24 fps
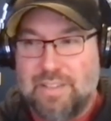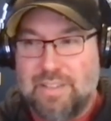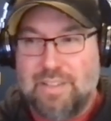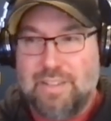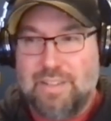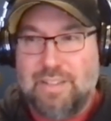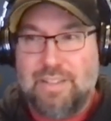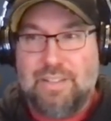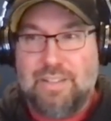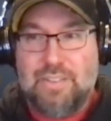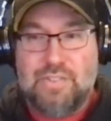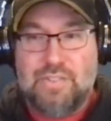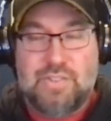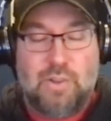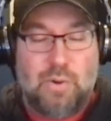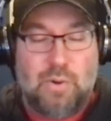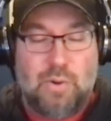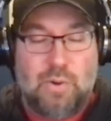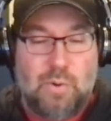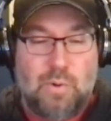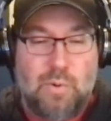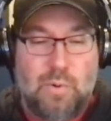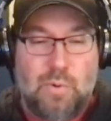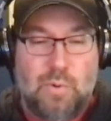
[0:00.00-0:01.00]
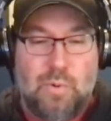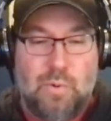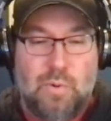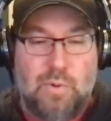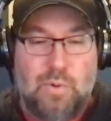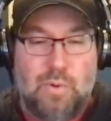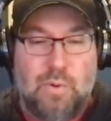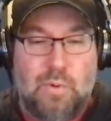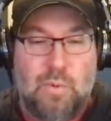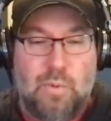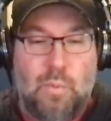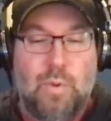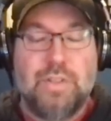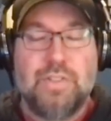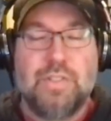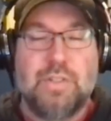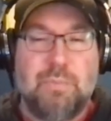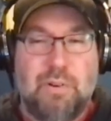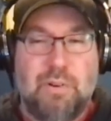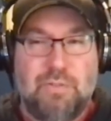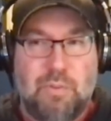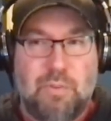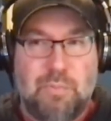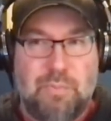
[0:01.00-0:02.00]
So wins
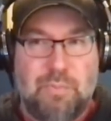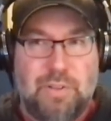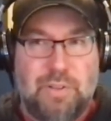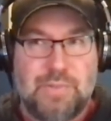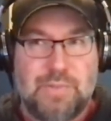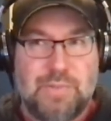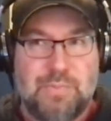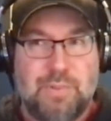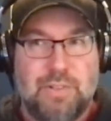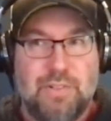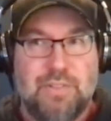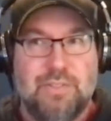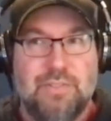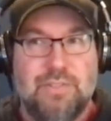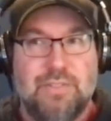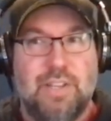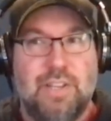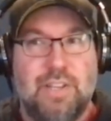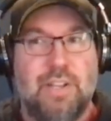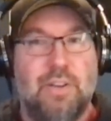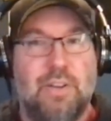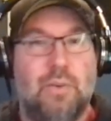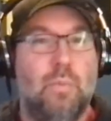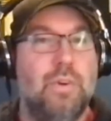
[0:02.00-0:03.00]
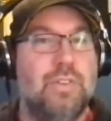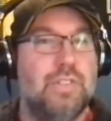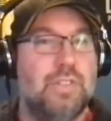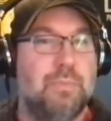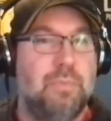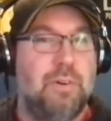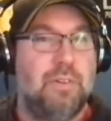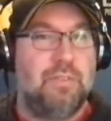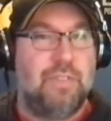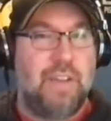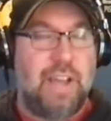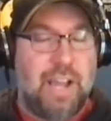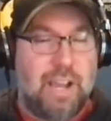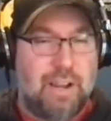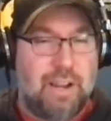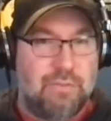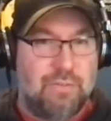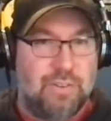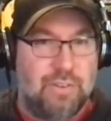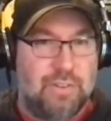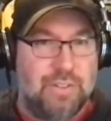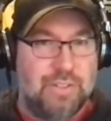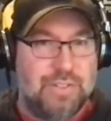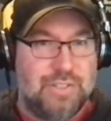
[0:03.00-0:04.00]
above replacement and wins above
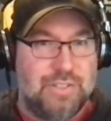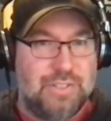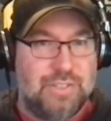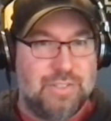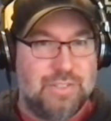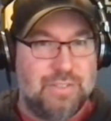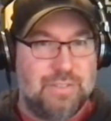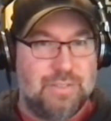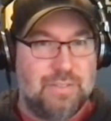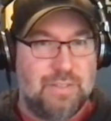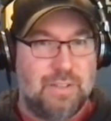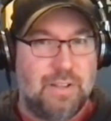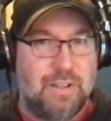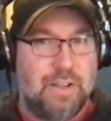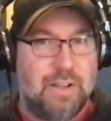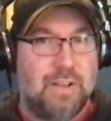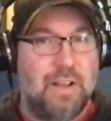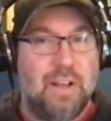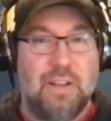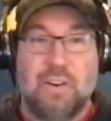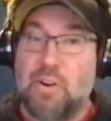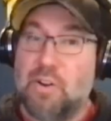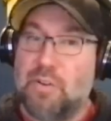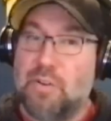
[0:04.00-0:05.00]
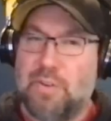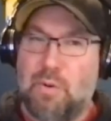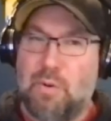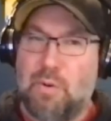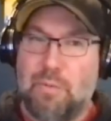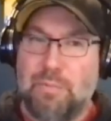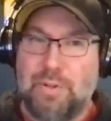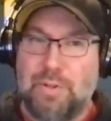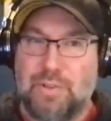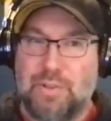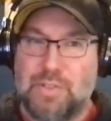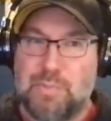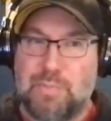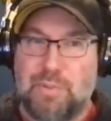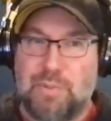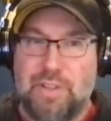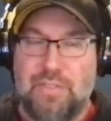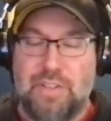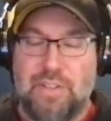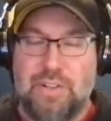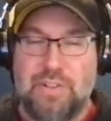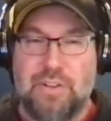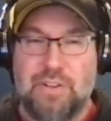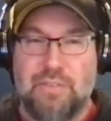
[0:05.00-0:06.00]
average. Uh, I don't know if you want me to explain the
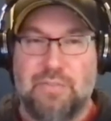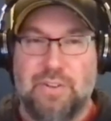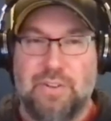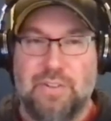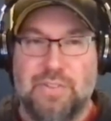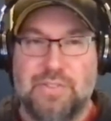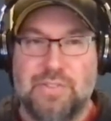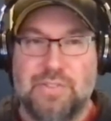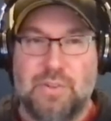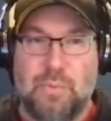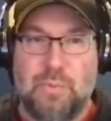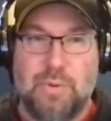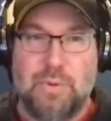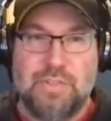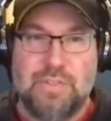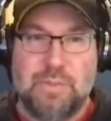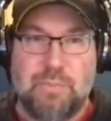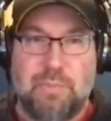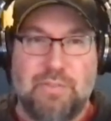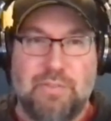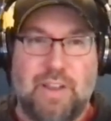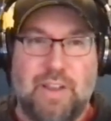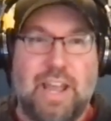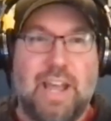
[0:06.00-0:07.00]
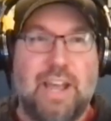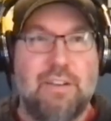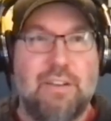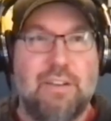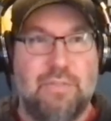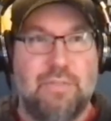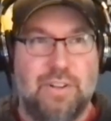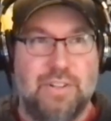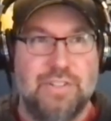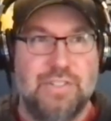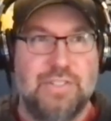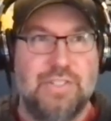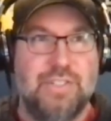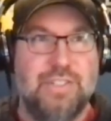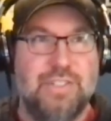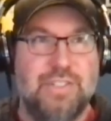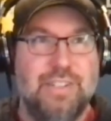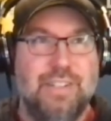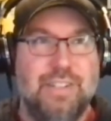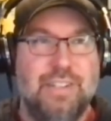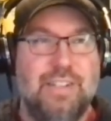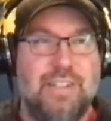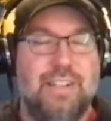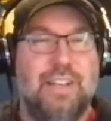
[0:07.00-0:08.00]
difference. Sure, so wins above average,
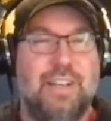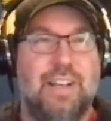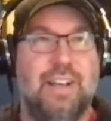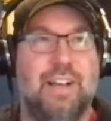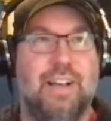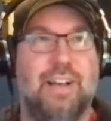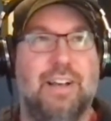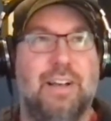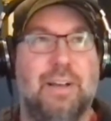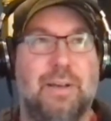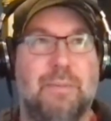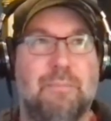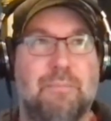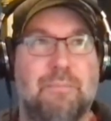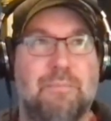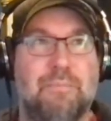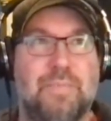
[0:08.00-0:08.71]
um,